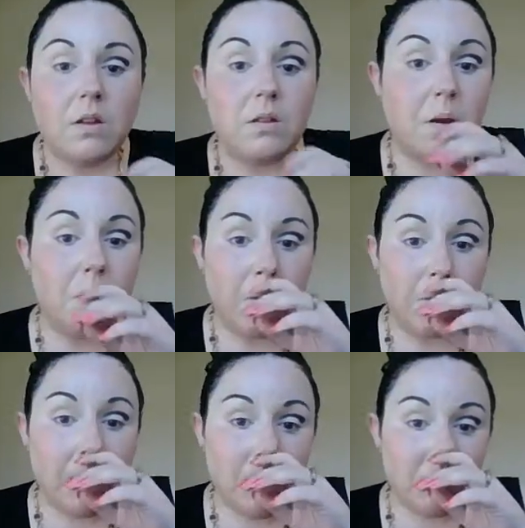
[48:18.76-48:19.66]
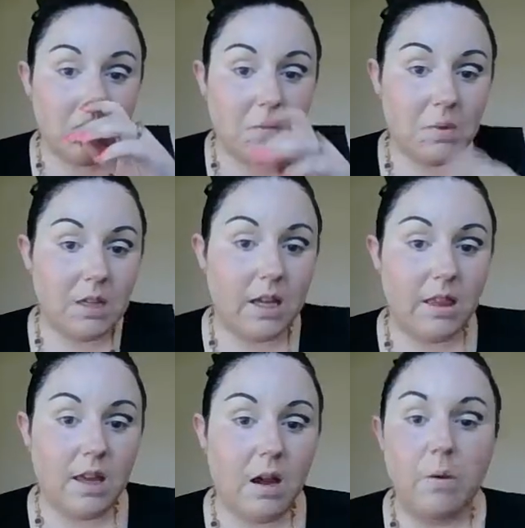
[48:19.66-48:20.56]
So you should have something like
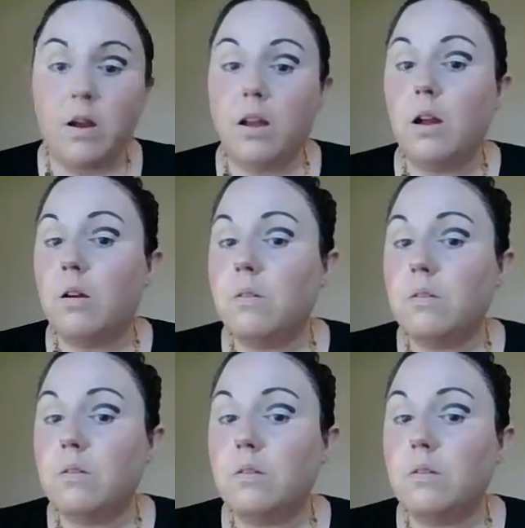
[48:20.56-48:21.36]
that right now.